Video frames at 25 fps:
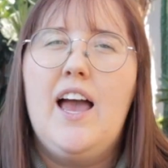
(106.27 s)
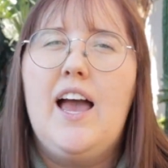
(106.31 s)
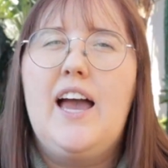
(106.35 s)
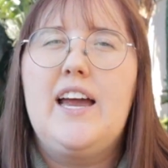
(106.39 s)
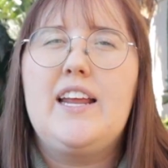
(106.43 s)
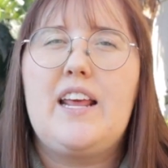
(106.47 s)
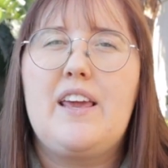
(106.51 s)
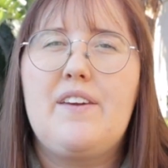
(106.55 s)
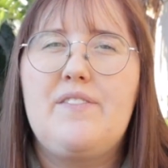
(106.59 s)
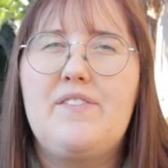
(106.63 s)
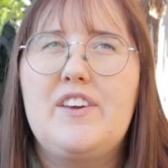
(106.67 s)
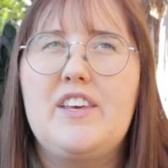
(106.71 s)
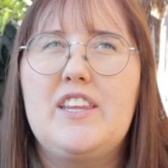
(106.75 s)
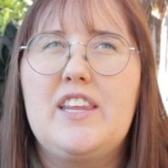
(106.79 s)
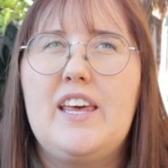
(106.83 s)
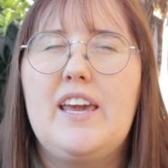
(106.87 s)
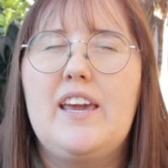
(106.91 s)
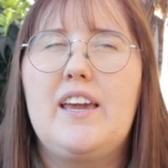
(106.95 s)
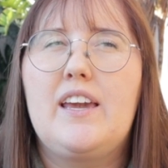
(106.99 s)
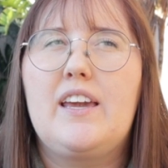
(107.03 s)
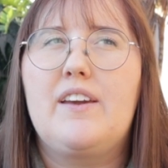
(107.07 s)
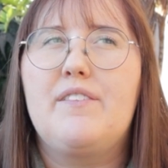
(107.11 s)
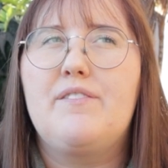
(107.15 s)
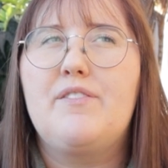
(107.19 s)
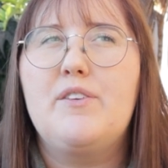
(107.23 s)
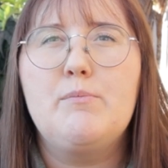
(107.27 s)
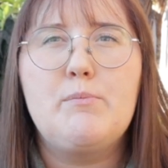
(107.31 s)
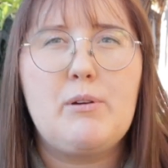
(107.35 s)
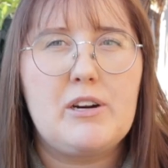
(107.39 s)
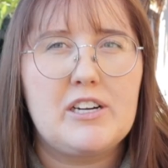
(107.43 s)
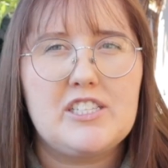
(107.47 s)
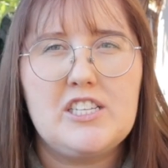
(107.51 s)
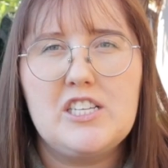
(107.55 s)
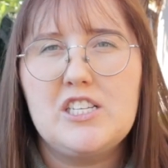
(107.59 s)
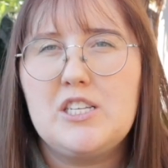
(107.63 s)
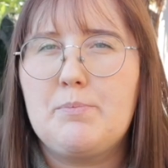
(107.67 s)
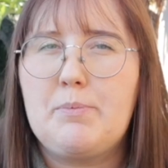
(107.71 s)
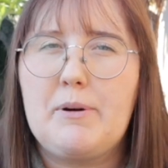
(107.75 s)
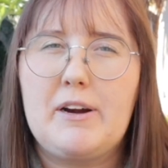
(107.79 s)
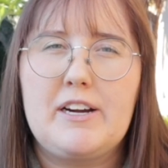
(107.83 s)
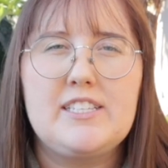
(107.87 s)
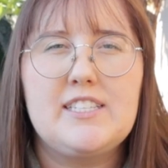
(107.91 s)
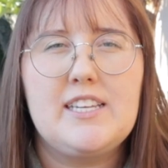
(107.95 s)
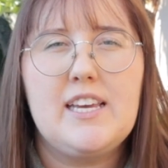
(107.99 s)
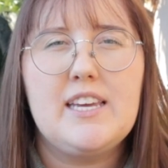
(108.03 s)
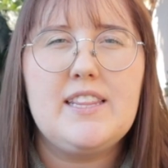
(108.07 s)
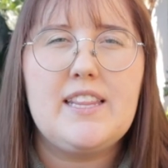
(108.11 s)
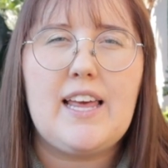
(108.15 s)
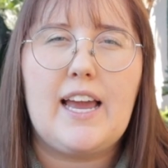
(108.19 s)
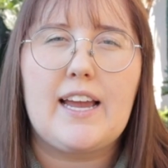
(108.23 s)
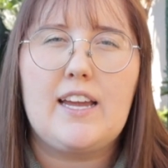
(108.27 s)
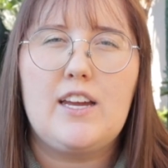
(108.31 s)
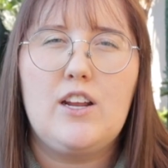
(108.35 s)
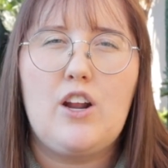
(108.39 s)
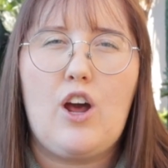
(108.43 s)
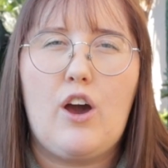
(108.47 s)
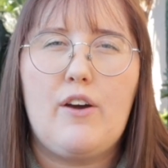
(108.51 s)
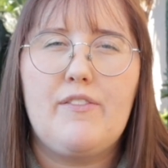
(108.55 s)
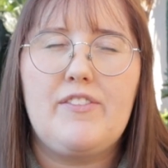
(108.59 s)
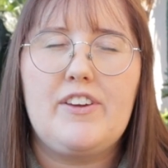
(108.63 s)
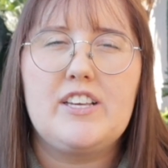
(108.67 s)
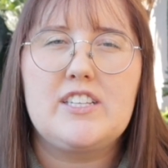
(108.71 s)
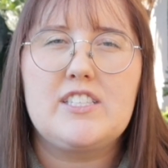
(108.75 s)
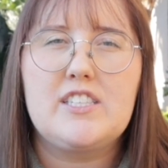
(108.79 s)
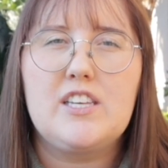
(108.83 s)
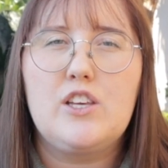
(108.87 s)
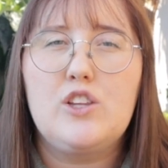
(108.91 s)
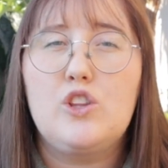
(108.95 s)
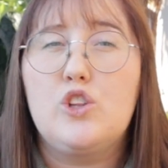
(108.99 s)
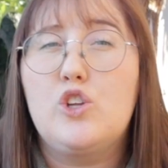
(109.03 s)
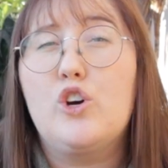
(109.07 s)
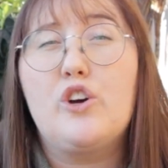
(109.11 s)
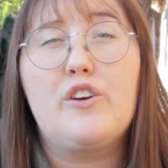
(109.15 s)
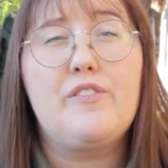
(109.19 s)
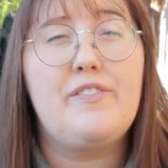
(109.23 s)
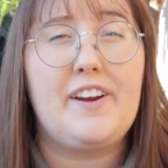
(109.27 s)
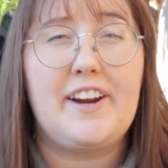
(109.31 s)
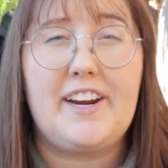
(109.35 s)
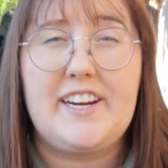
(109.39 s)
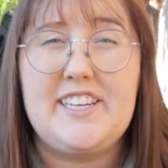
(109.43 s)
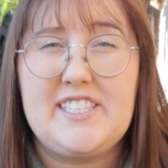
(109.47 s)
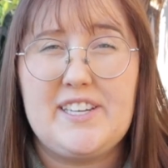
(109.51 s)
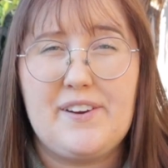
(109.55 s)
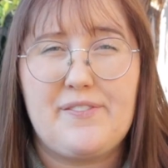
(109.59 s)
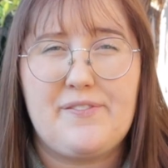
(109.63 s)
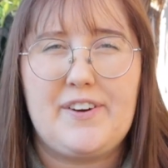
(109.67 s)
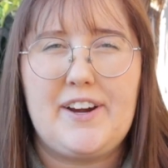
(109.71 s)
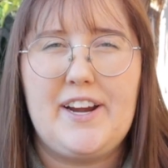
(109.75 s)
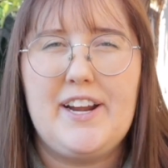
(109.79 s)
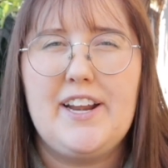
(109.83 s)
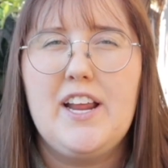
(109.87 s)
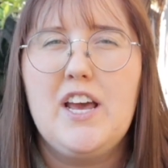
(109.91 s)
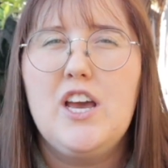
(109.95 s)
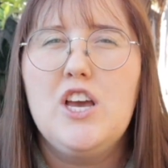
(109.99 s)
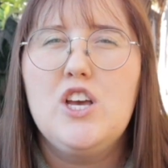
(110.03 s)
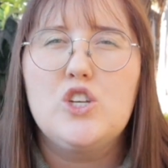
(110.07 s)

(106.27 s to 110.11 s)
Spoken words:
And I feel like from person to person, that can obviously look very different.